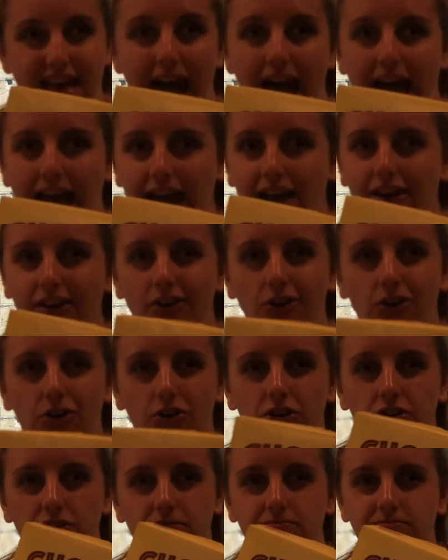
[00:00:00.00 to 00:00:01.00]
take
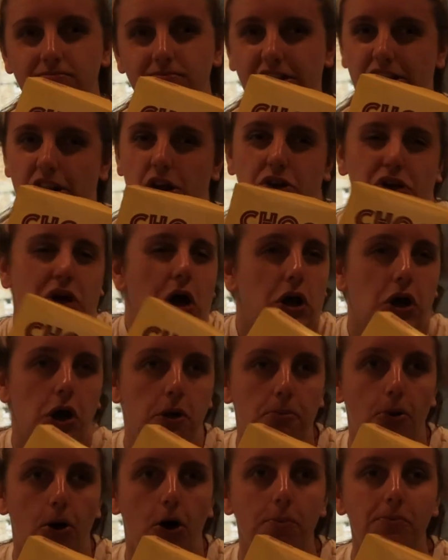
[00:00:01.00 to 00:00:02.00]
on, you know, Cocoa
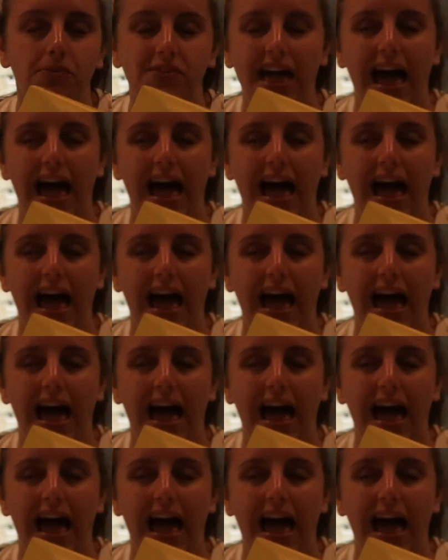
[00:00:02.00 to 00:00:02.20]
Pops,